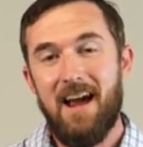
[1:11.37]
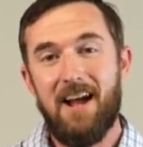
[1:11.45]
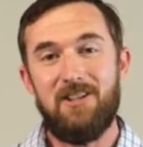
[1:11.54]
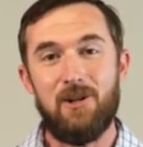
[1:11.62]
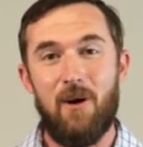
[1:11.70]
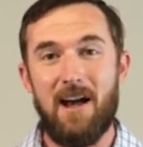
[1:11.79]

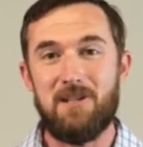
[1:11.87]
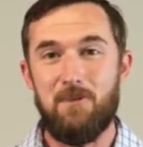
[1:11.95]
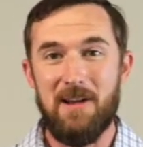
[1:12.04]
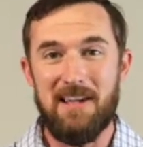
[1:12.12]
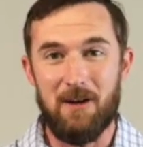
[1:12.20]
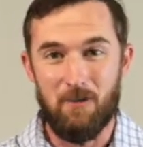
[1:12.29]
And so as
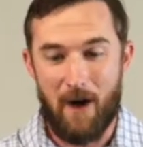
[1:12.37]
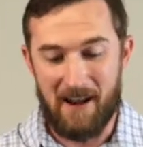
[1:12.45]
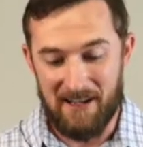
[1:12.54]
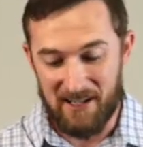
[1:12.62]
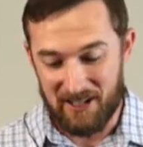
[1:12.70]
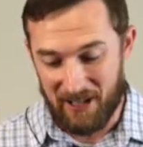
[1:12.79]
we get
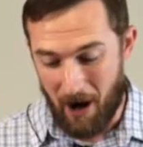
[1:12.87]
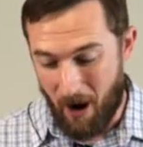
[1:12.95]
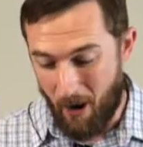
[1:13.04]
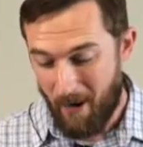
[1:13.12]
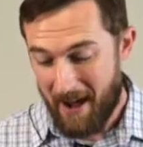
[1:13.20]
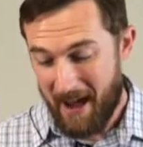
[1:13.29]
ready to go